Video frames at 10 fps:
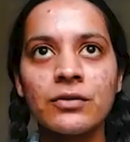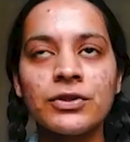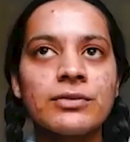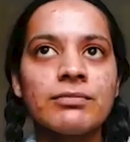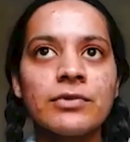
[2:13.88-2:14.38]

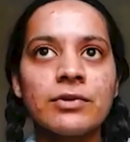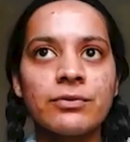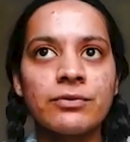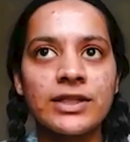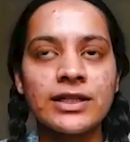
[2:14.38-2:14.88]

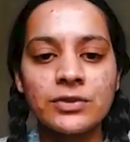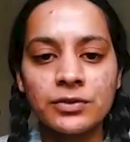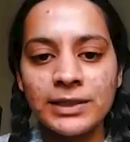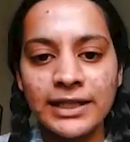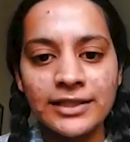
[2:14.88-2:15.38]
it could
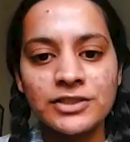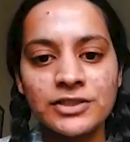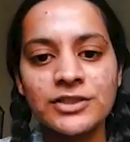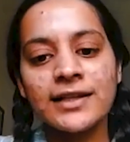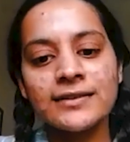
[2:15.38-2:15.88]
be
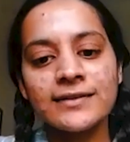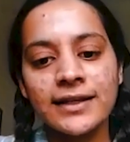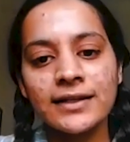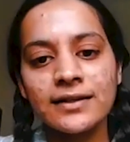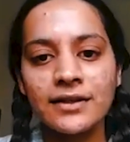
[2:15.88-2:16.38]
lecture, and the
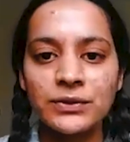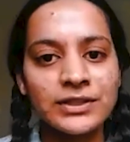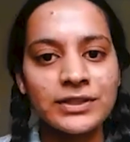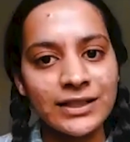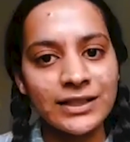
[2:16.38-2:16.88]
second hour you
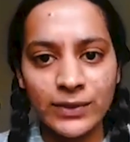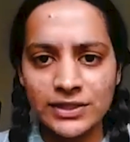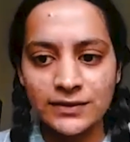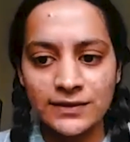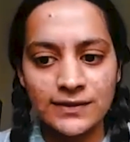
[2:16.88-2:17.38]
could take
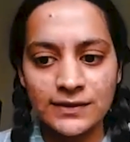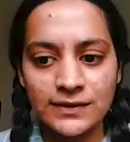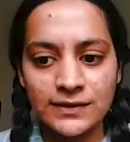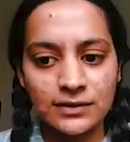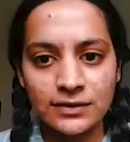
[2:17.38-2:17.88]
questions,
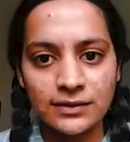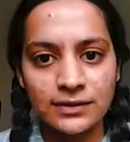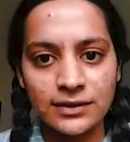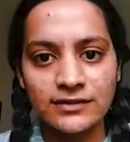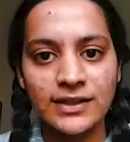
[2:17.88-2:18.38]

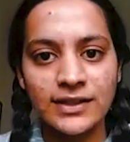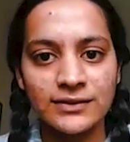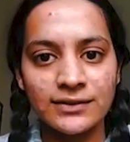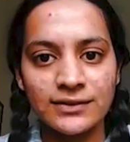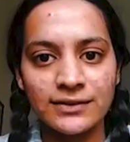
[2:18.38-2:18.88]
if that's.